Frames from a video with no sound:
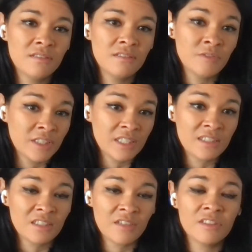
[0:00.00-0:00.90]

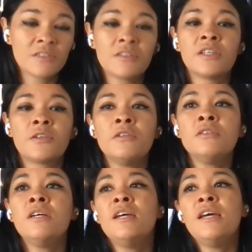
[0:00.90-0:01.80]
release stuff that's really
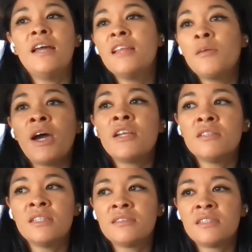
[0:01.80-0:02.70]
cool, and they might
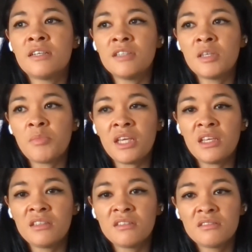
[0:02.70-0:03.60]
not necessarily
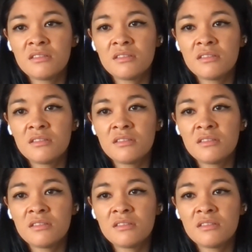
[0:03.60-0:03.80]
be